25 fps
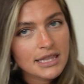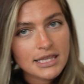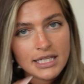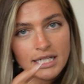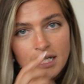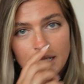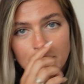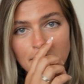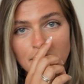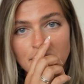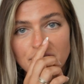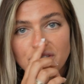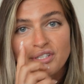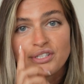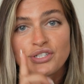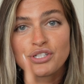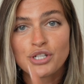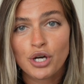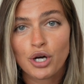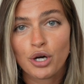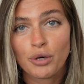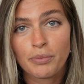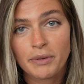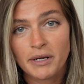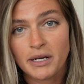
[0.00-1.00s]
thing about the
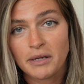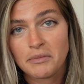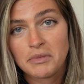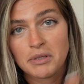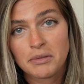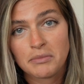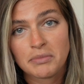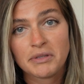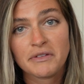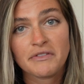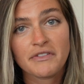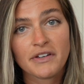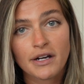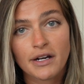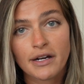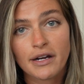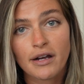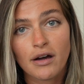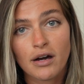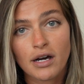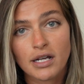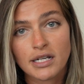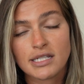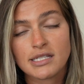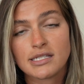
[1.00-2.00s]
taupe, and I'm going to be very
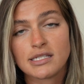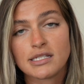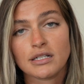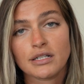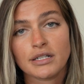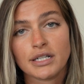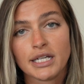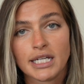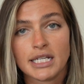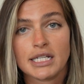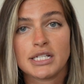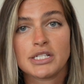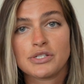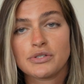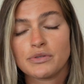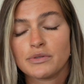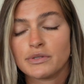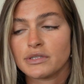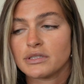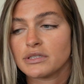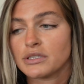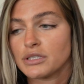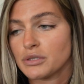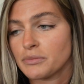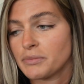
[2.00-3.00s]
honest and I'll get into it
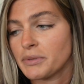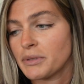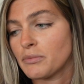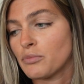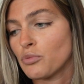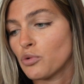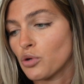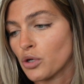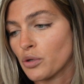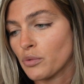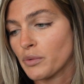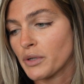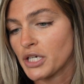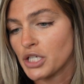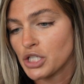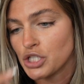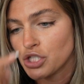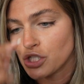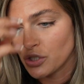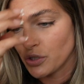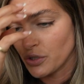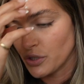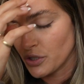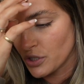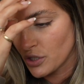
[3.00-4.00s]
a little bit more when I
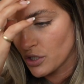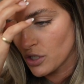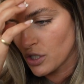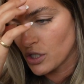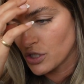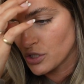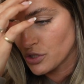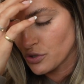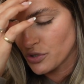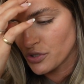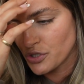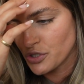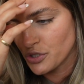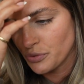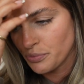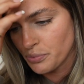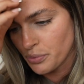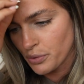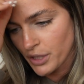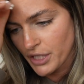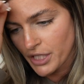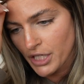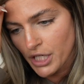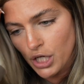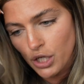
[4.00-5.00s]
show you the Contour
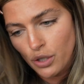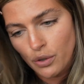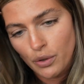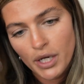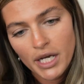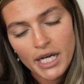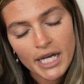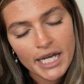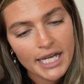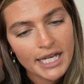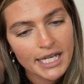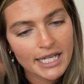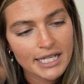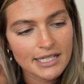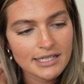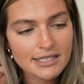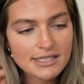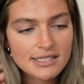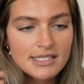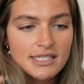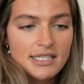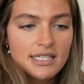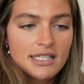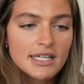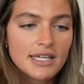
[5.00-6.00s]
2.0,
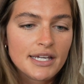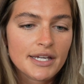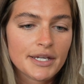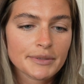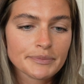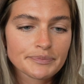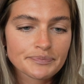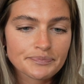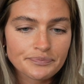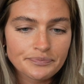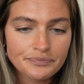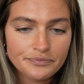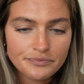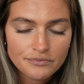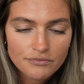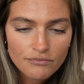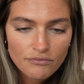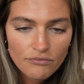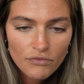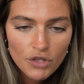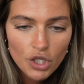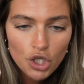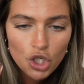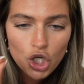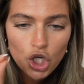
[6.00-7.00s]
is the
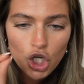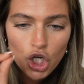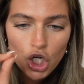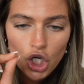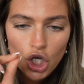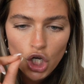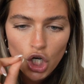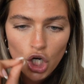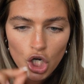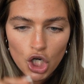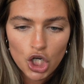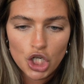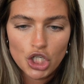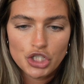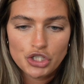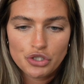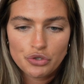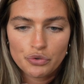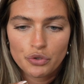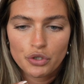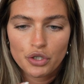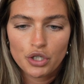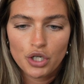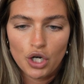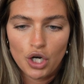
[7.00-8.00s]

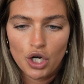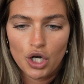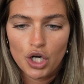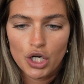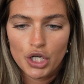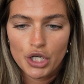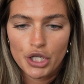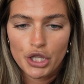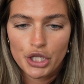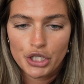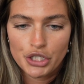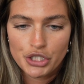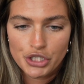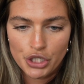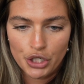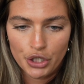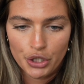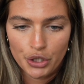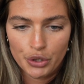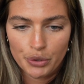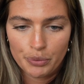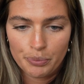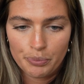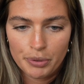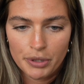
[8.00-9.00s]
contour on the
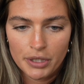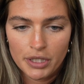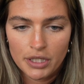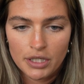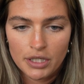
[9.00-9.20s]
taupe